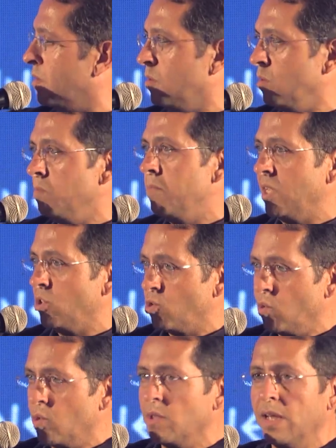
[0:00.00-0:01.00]
to make
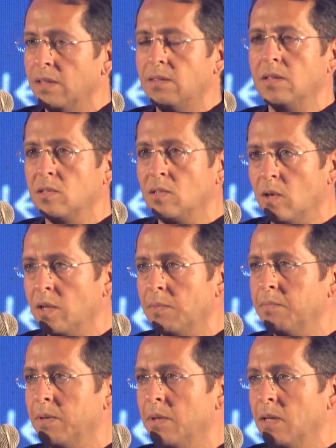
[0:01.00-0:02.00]
sure that the startup
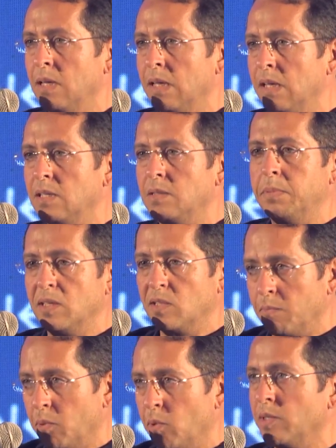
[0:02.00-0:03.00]
is being
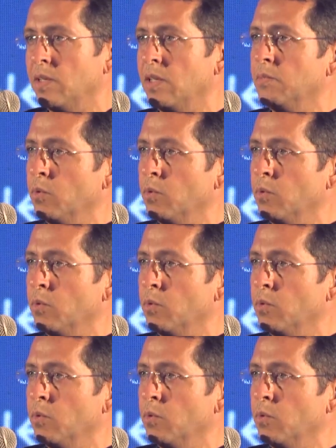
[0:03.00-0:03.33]
supported,